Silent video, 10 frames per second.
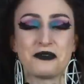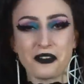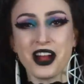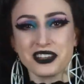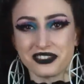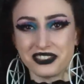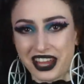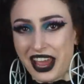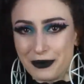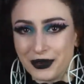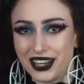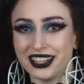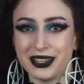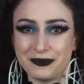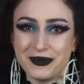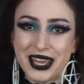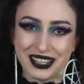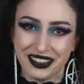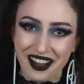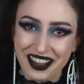front of the camera
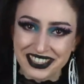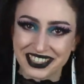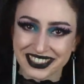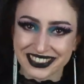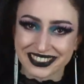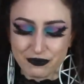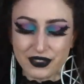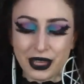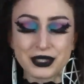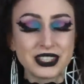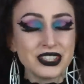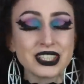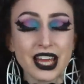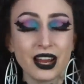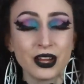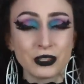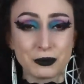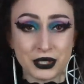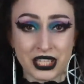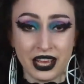making content. I'm still not
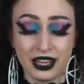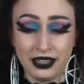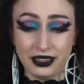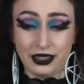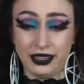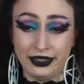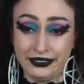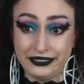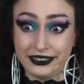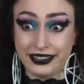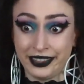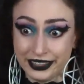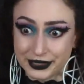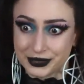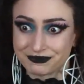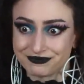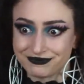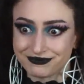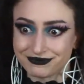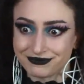100%.
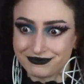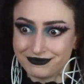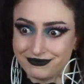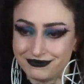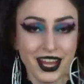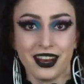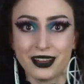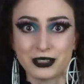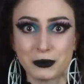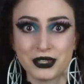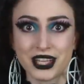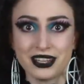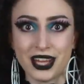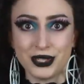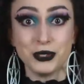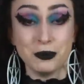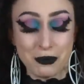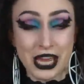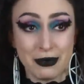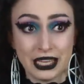Not 100%, as you
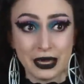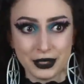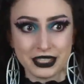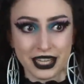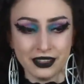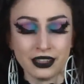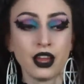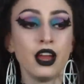may be able to tell,